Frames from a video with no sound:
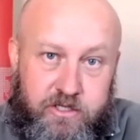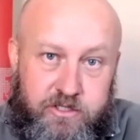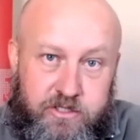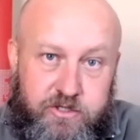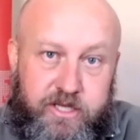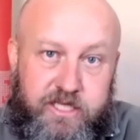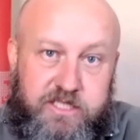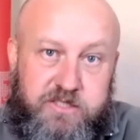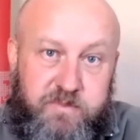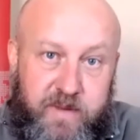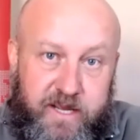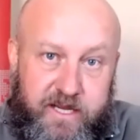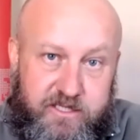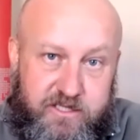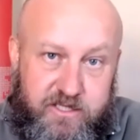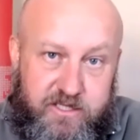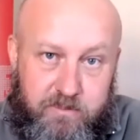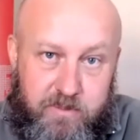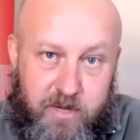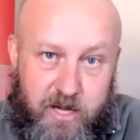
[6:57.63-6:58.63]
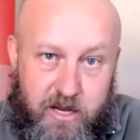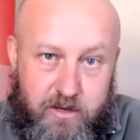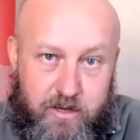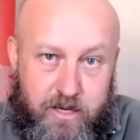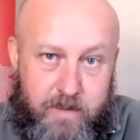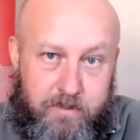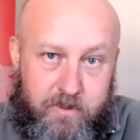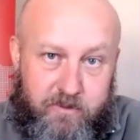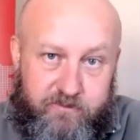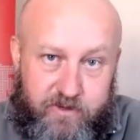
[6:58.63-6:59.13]
to expect a
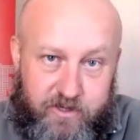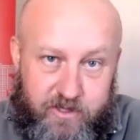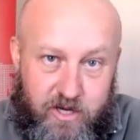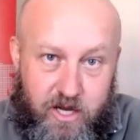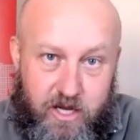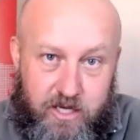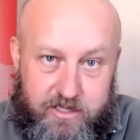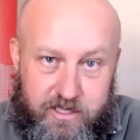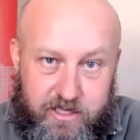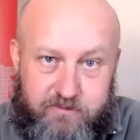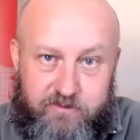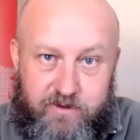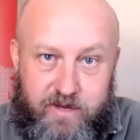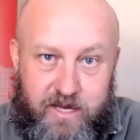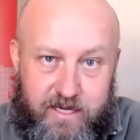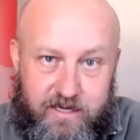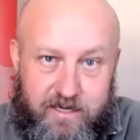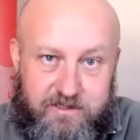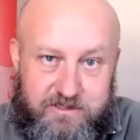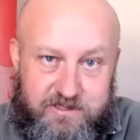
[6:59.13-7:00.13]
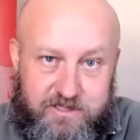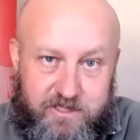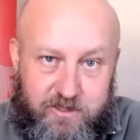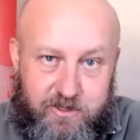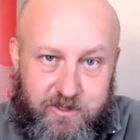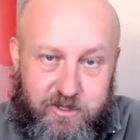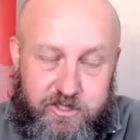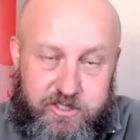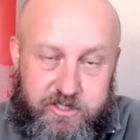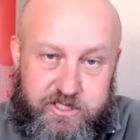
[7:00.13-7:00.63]
blow-up of anarchic violence and
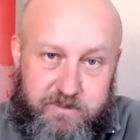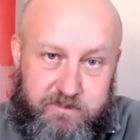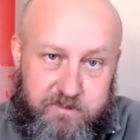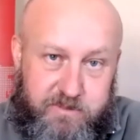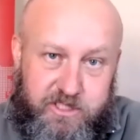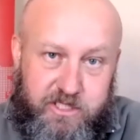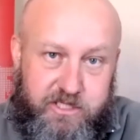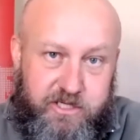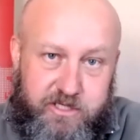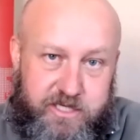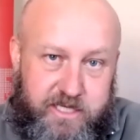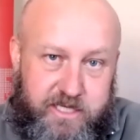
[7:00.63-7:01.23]
looting, because you can